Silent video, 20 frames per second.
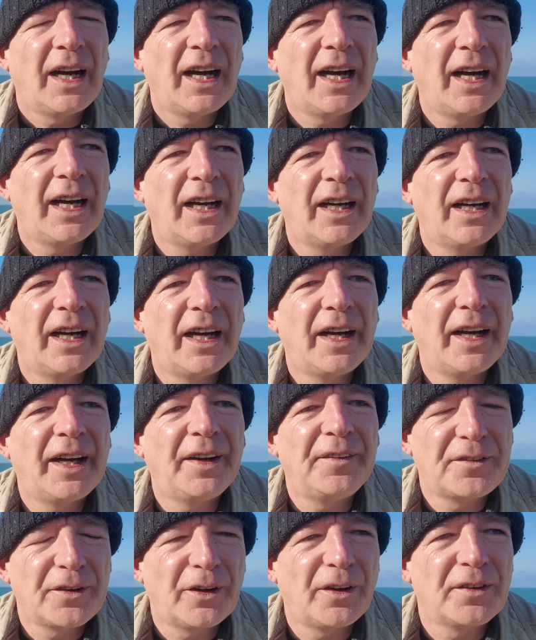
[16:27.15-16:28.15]

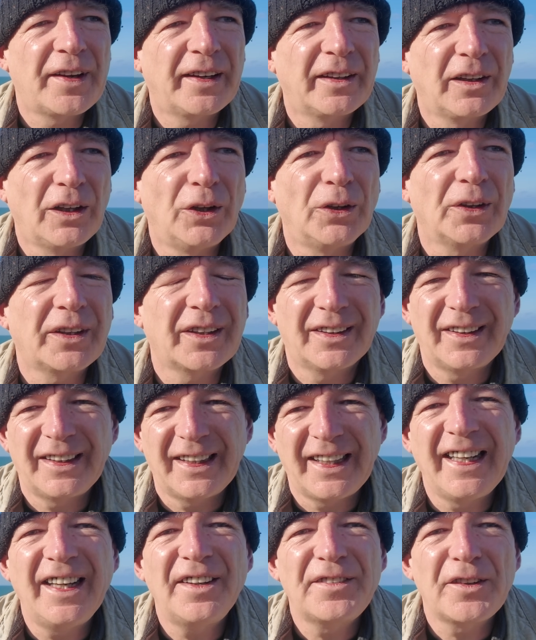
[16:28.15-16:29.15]
and sort of said, look,
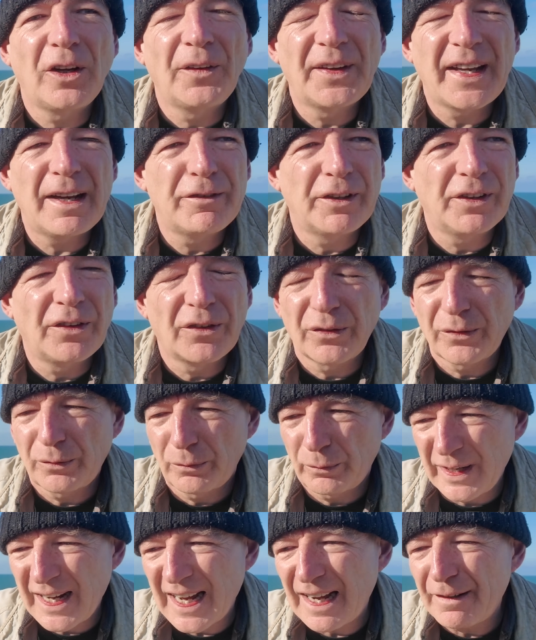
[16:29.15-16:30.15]
here's all the evidence
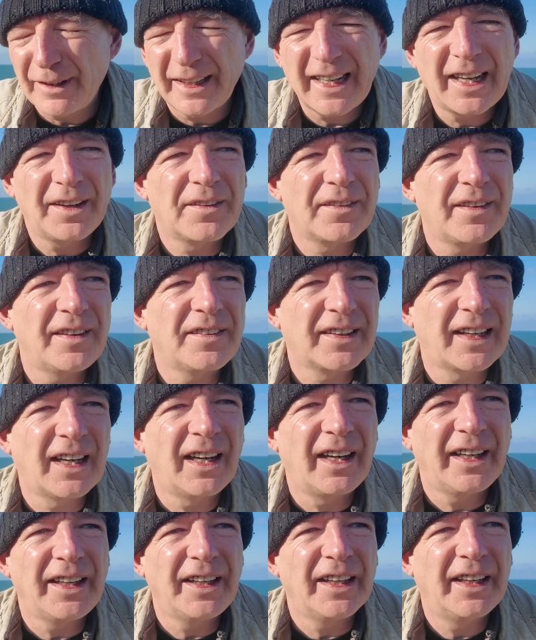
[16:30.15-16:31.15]
we have against this
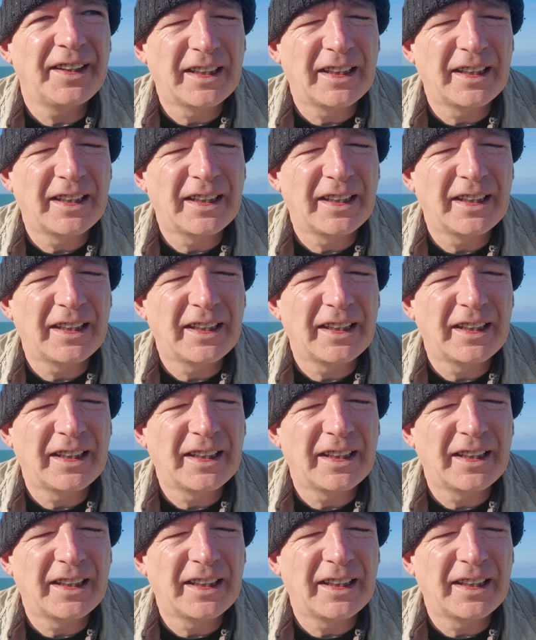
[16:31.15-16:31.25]
guy,